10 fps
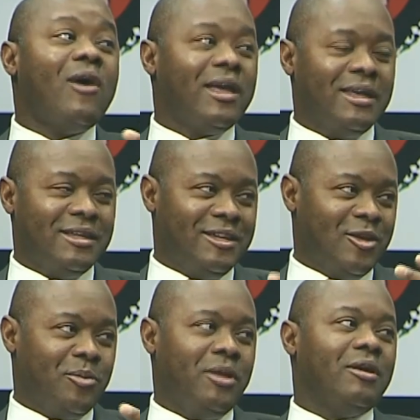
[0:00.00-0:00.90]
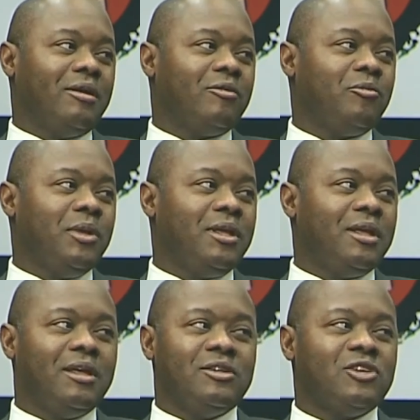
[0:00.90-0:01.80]
I ended up here
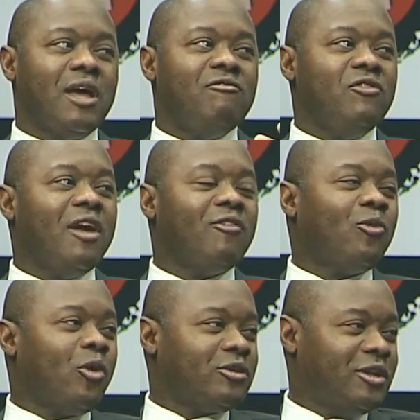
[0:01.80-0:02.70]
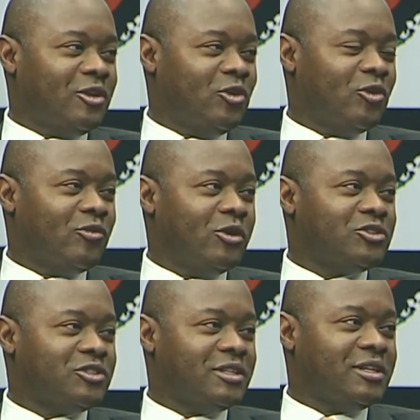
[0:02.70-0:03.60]
because I've never worked at a
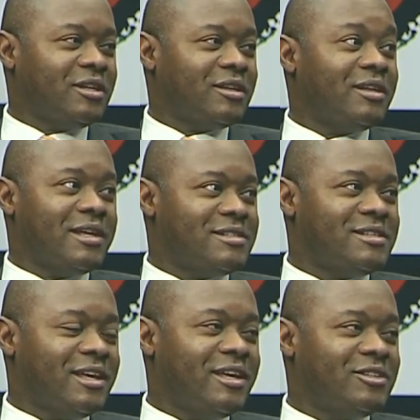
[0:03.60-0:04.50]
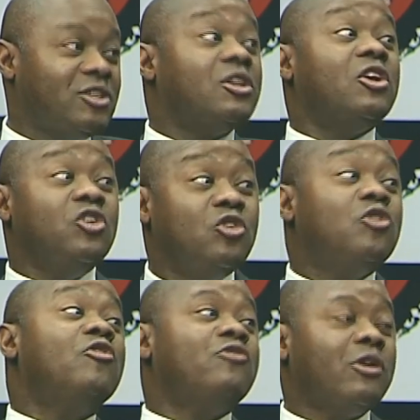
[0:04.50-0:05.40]
university that says the
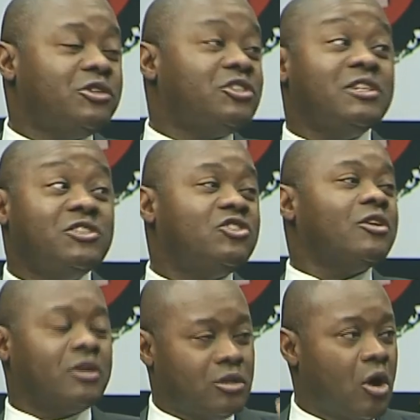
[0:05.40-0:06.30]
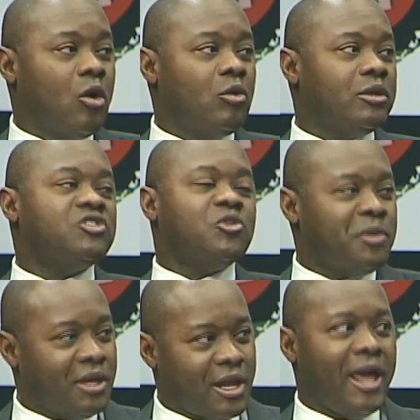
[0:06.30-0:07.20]
university's goal is to
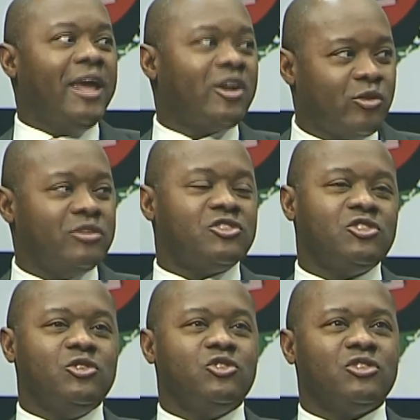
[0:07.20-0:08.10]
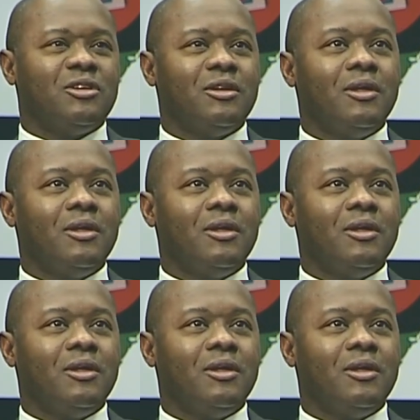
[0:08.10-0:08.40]
be an anchor institution.